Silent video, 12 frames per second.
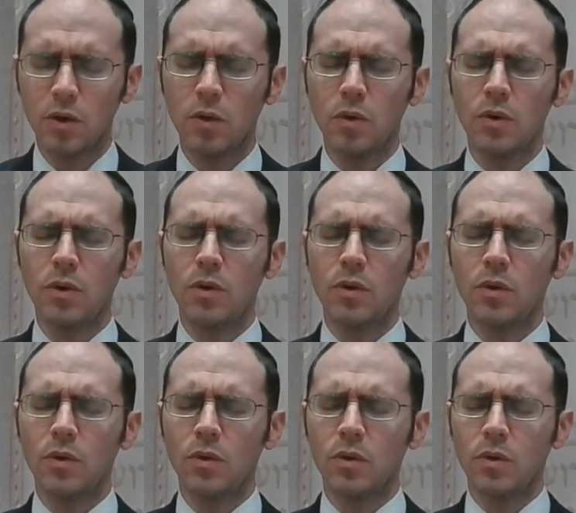
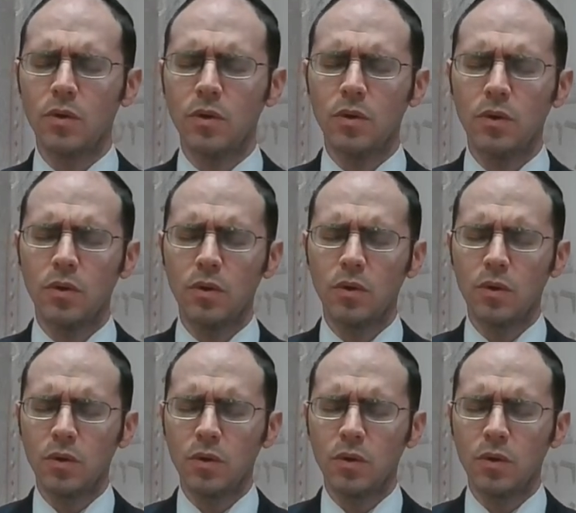Nobody speaks.